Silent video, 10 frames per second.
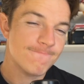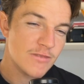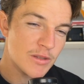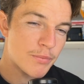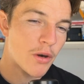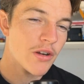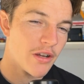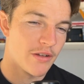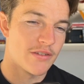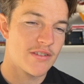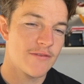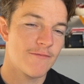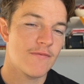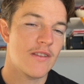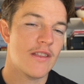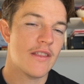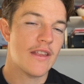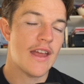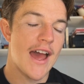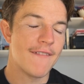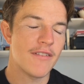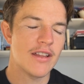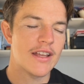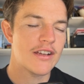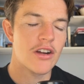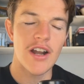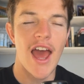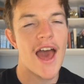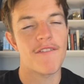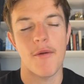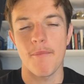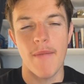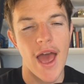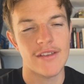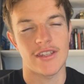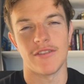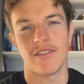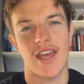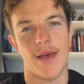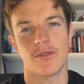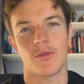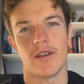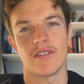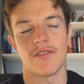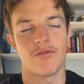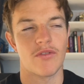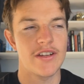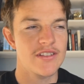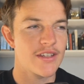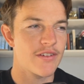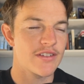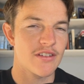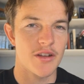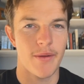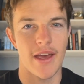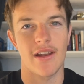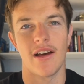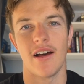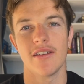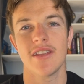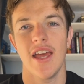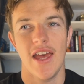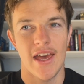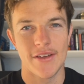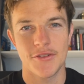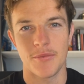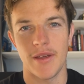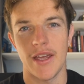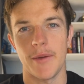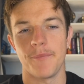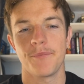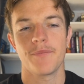The Broncos they've got to have a massive cap squeeze. They've recently re-signed Payne Haas, Ezra Mam.